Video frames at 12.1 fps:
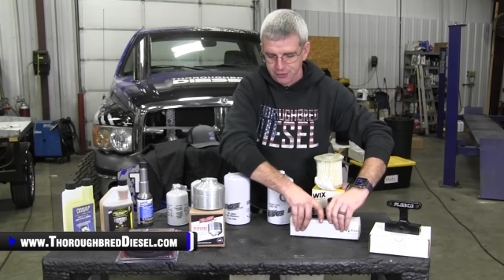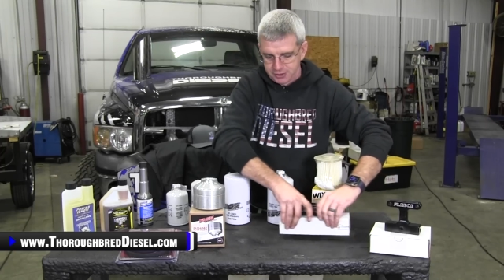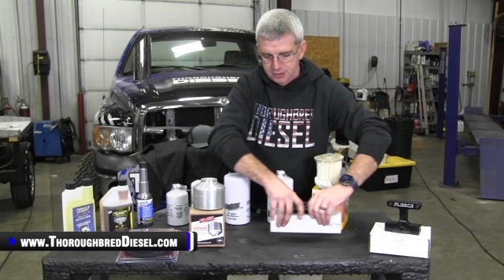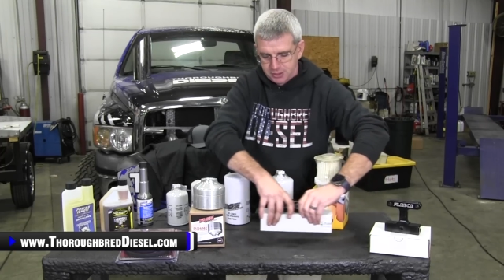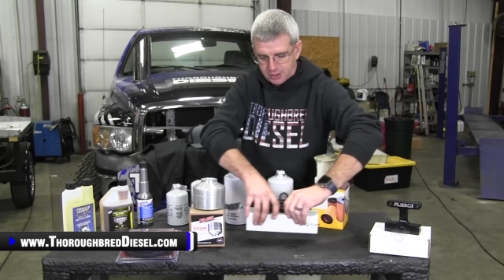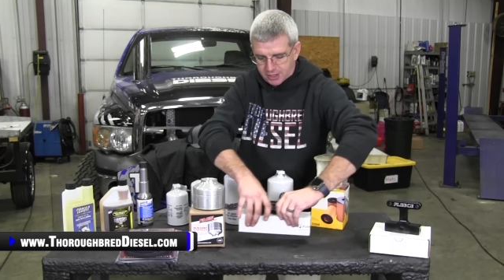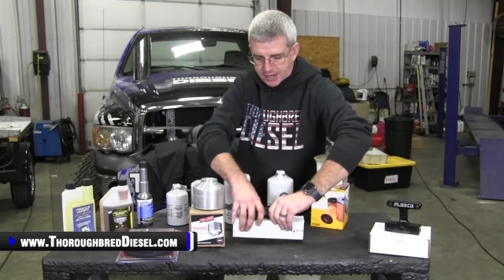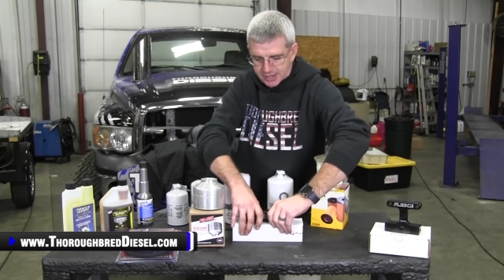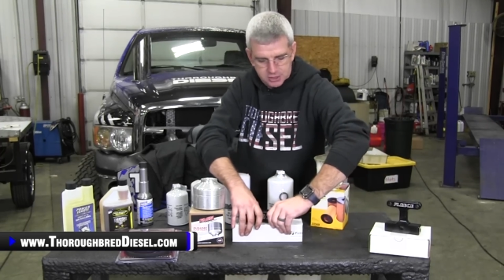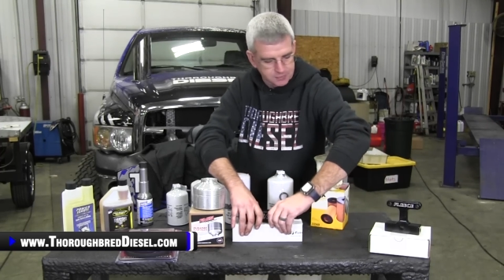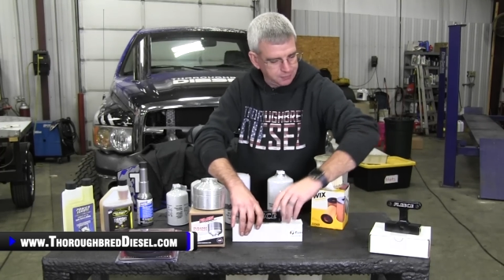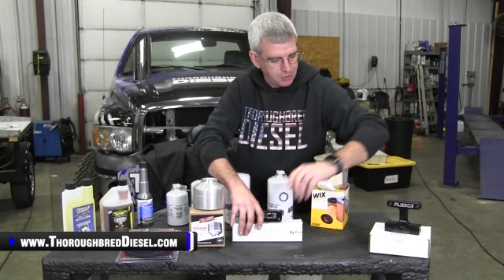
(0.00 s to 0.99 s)
filter
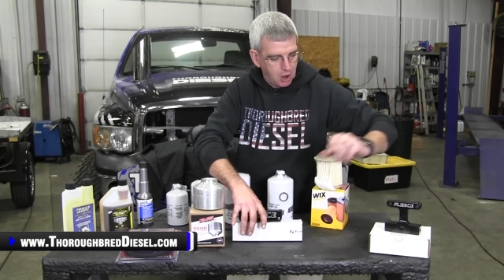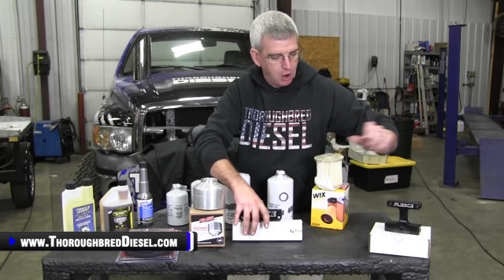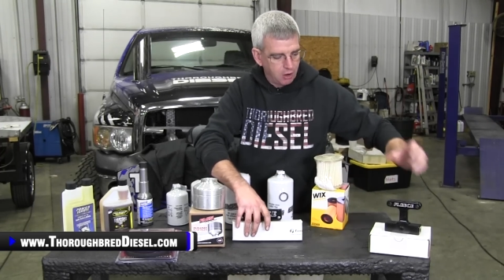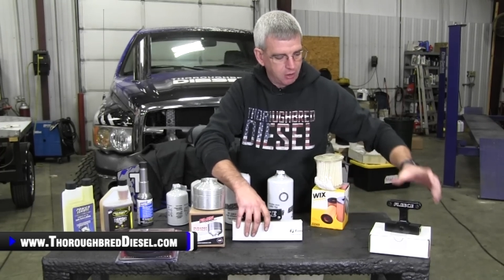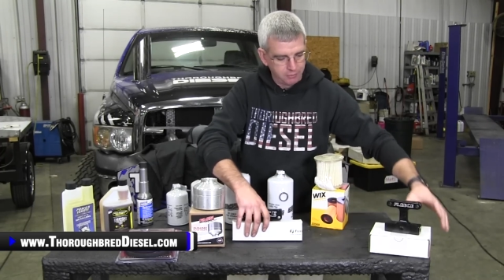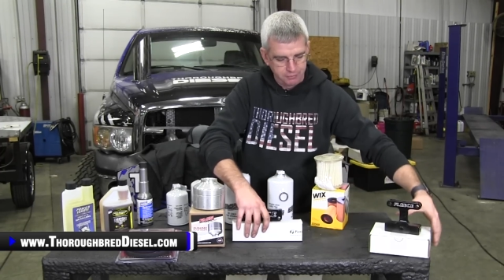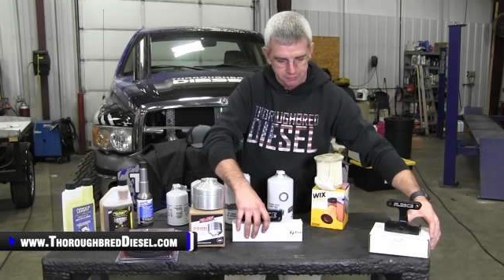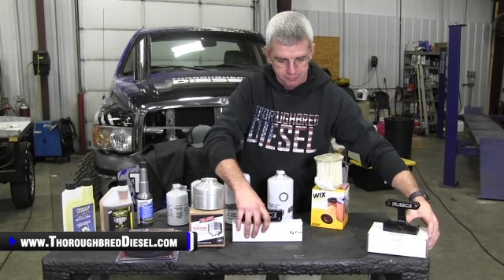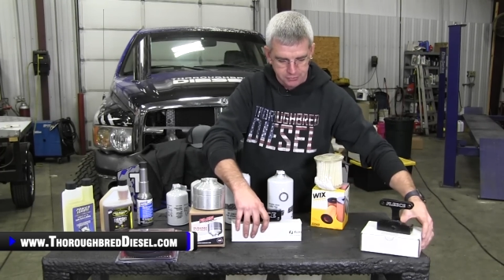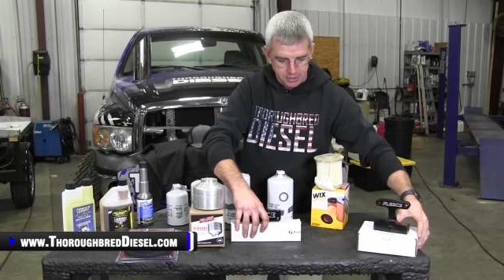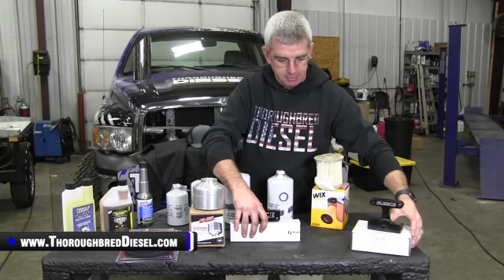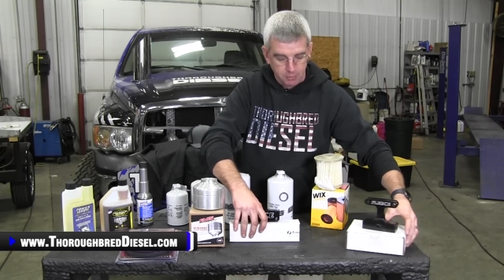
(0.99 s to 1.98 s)
deletes are
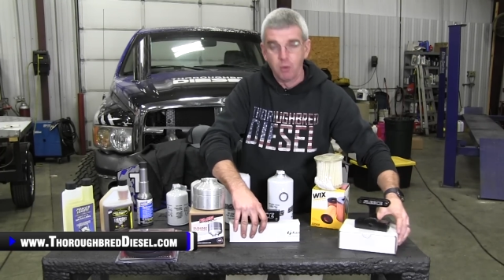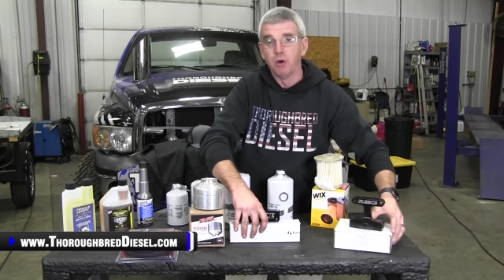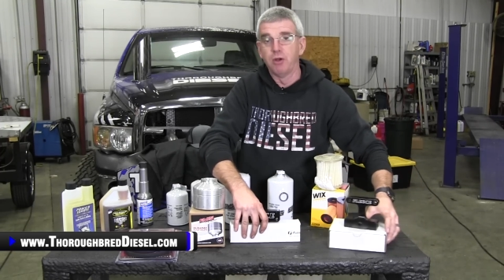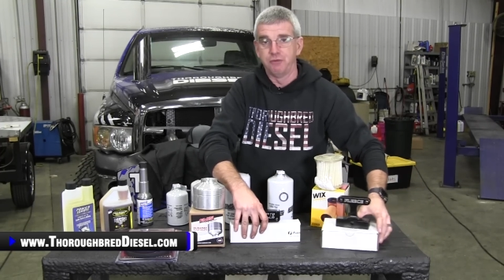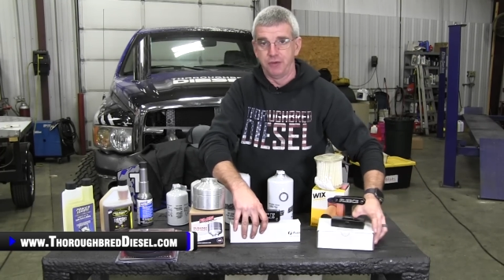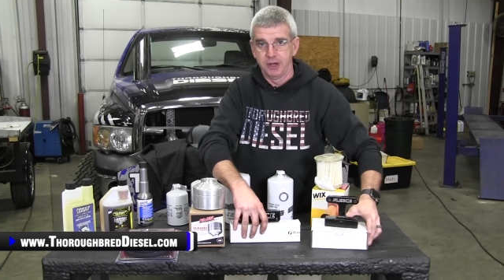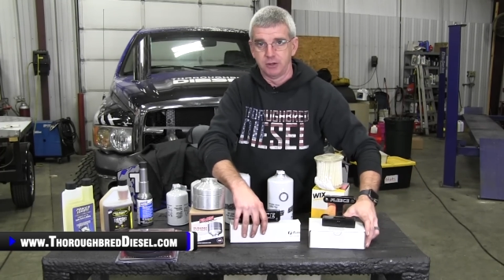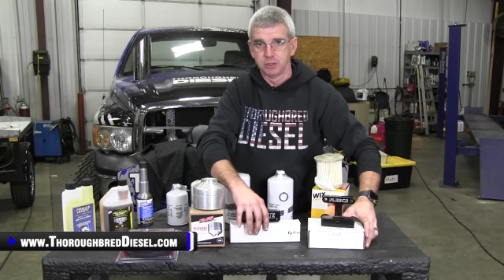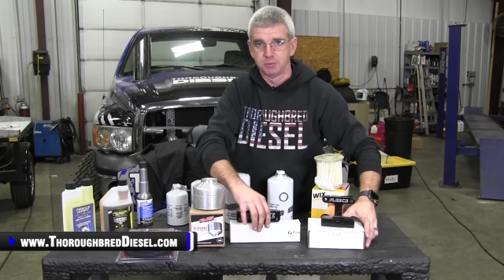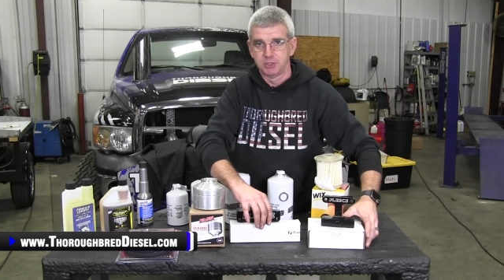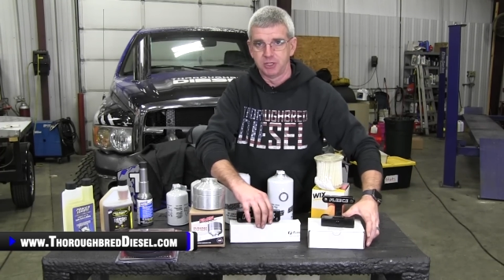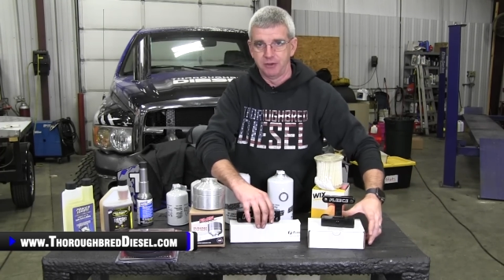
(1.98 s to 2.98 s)
number one
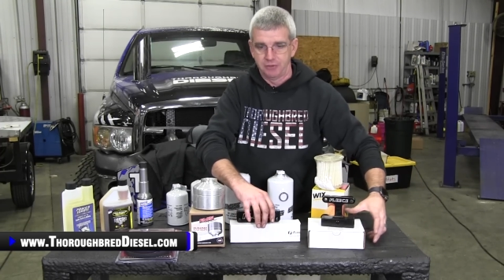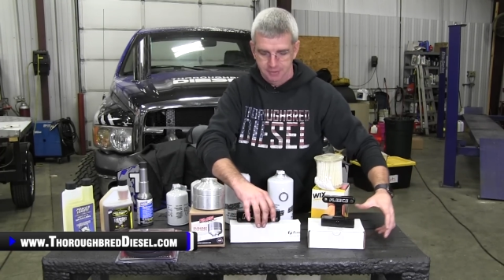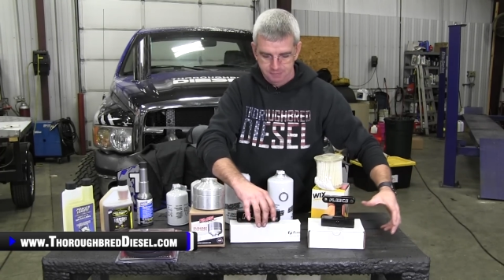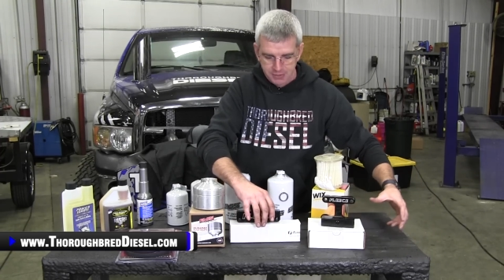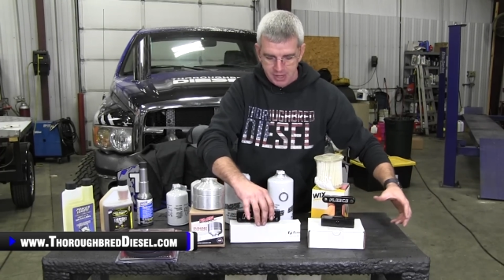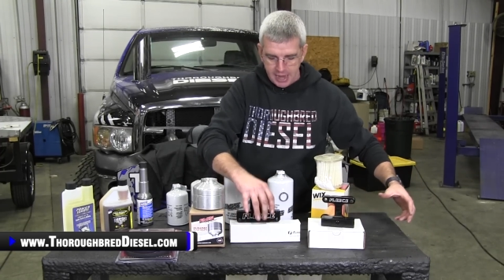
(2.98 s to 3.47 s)
vehicle specific